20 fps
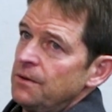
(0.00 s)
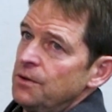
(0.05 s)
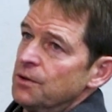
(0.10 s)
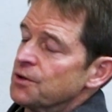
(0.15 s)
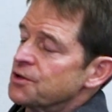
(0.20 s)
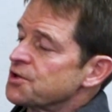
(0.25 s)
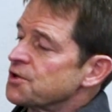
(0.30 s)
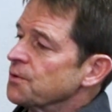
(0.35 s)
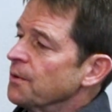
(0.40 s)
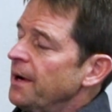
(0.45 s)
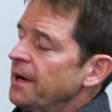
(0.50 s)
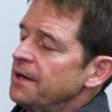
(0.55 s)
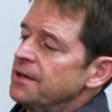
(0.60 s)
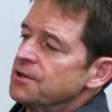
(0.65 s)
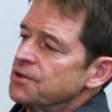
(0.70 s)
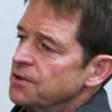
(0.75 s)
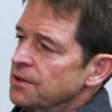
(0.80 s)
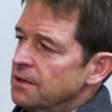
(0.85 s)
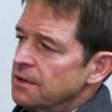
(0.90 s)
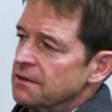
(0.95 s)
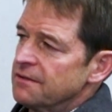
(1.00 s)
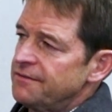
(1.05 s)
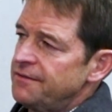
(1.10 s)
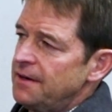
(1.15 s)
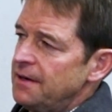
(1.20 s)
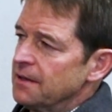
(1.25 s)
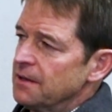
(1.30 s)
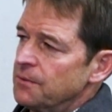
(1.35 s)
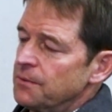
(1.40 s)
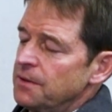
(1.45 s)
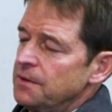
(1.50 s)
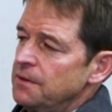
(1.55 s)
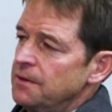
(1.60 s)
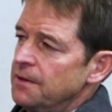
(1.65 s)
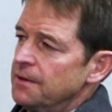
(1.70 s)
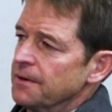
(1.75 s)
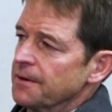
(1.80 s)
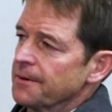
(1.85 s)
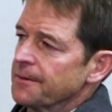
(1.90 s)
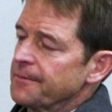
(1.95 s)
your strategy in the following
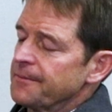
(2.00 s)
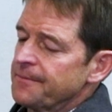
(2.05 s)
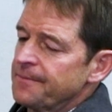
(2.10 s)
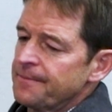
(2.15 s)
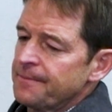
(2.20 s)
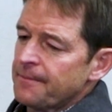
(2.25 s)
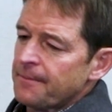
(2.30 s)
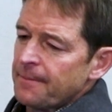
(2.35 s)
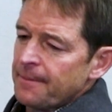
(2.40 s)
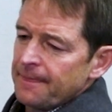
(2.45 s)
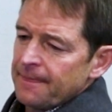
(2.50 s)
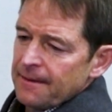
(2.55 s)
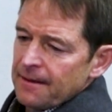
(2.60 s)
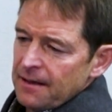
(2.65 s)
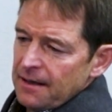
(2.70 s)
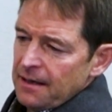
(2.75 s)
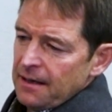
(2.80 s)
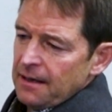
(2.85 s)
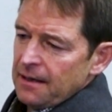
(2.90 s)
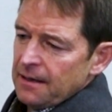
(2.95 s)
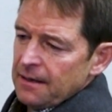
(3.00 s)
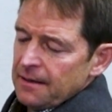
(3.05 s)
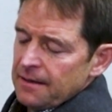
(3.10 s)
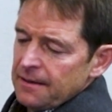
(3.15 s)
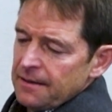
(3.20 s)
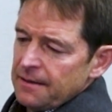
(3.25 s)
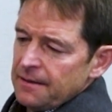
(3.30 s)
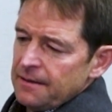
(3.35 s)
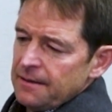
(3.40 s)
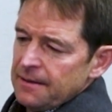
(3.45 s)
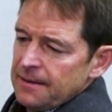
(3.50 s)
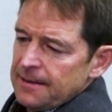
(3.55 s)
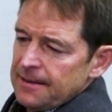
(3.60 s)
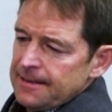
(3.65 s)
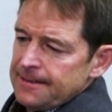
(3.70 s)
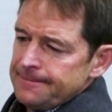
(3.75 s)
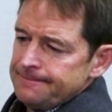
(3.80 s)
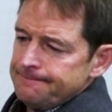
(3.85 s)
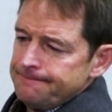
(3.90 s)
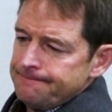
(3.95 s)
year? And,
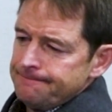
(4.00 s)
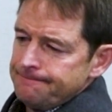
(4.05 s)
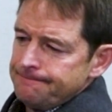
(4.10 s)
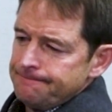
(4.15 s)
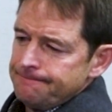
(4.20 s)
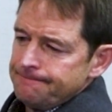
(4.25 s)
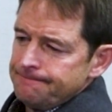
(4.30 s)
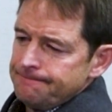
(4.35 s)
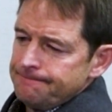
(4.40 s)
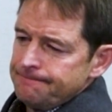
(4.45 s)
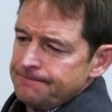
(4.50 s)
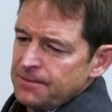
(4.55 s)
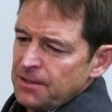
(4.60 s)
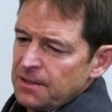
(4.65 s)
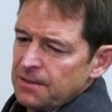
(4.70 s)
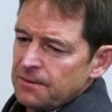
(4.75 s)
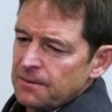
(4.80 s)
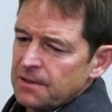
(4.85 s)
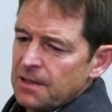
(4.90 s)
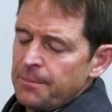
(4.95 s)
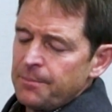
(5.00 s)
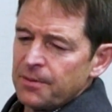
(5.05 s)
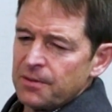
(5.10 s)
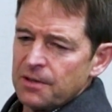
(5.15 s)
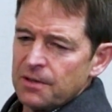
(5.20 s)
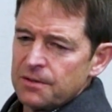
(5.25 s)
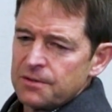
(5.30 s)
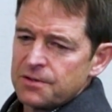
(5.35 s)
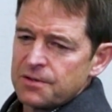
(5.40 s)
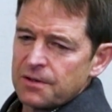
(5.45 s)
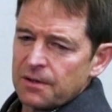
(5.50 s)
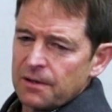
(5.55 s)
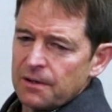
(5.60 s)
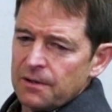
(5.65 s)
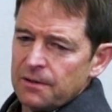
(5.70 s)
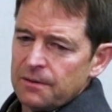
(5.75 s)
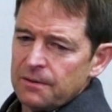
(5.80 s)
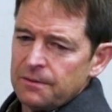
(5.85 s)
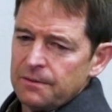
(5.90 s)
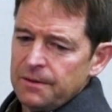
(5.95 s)
a couple of years
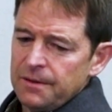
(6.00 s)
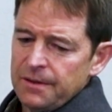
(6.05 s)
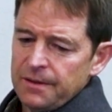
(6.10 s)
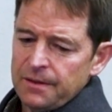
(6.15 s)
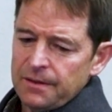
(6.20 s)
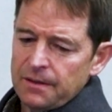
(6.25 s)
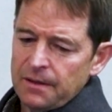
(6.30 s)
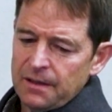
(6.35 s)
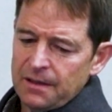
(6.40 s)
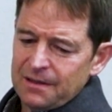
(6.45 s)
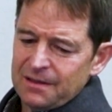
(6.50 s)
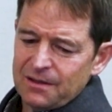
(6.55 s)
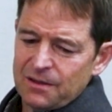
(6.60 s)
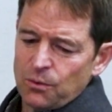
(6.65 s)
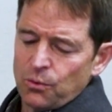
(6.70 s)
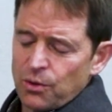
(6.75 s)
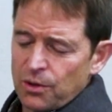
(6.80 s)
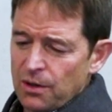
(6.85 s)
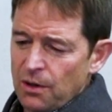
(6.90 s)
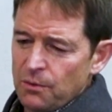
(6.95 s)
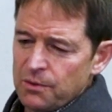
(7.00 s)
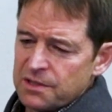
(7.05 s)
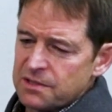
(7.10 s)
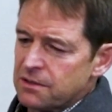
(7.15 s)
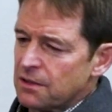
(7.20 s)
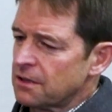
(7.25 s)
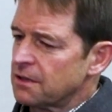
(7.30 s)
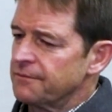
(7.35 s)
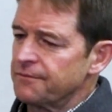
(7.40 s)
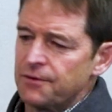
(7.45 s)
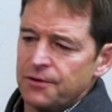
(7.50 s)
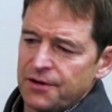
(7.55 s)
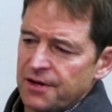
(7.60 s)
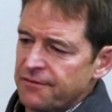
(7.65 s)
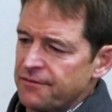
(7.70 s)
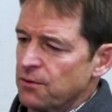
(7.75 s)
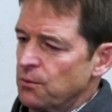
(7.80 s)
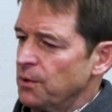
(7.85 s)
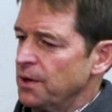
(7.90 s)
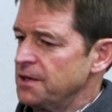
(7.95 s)
ago, we're always looking for
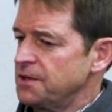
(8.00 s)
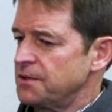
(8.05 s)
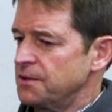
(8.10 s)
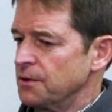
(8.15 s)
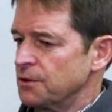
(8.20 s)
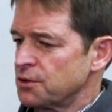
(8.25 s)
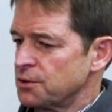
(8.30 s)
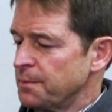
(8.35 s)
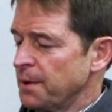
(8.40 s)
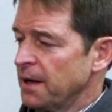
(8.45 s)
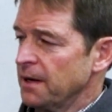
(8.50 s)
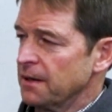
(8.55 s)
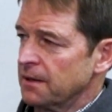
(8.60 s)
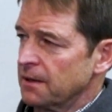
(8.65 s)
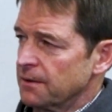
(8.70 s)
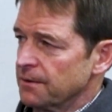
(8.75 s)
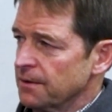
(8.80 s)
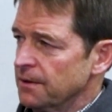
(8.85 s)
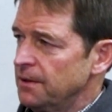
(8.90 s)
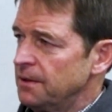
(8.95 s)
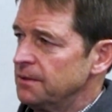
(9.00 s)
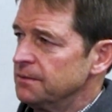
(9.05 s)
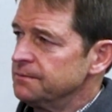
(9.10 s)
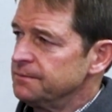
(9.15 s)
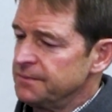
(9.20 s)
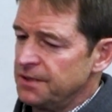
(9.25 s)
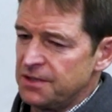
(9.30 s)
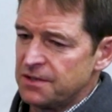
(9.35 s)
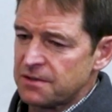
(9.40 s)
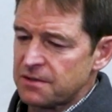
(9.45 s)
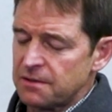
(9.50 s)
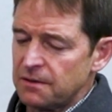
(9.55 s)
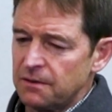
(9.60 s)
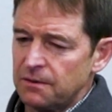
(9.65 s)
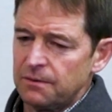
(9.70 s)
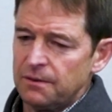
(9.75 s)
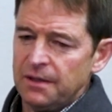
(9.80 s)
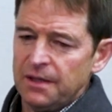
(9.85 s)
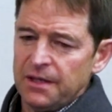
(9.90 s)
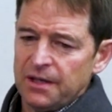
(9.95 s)
different ways to expand and grow. And
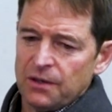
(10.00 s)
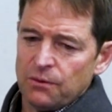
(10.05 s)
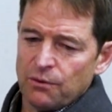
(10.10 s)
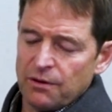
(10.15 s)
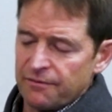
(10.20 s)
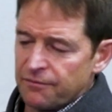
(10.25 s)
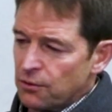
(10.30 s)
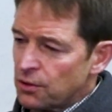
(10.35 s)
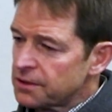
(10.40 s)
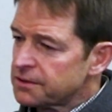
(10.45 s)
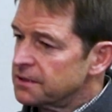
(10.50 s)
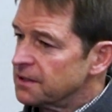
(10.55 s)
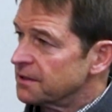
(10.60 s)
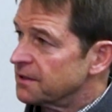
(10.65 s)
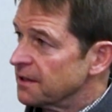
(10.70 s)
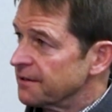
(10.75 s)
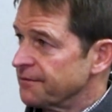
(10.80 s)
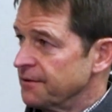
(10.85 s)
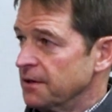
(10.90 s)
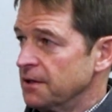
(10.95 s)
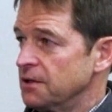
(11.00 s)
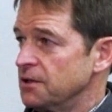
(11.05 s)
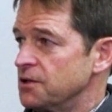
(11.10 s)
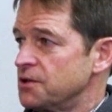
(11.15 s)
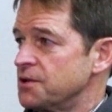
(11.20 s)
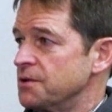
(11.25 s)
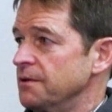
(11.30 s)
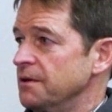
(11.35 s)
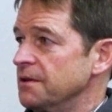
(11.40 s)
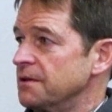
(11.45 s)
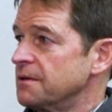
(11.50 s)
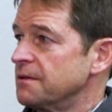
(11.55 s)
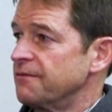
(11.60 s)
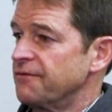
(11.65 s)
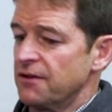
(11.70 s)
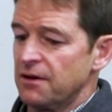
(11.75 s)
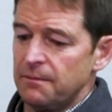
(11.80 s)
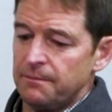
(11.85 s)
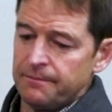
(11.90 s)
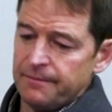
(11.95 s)
so we've looked at different industries,
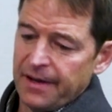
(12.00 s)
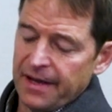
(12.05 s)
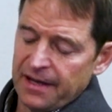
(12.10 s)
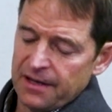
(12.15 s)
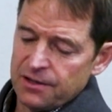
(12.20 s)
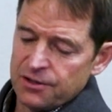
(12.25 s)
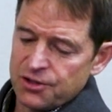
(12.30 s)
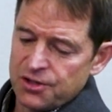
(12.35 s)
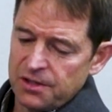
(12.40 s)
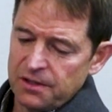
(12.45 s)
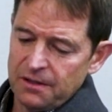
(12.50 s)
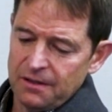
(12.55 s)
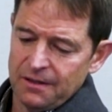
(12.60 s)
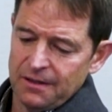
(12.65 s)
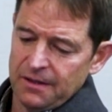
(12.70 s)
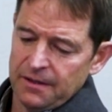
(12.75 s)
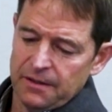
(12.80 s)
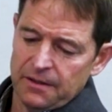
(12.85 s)
from energy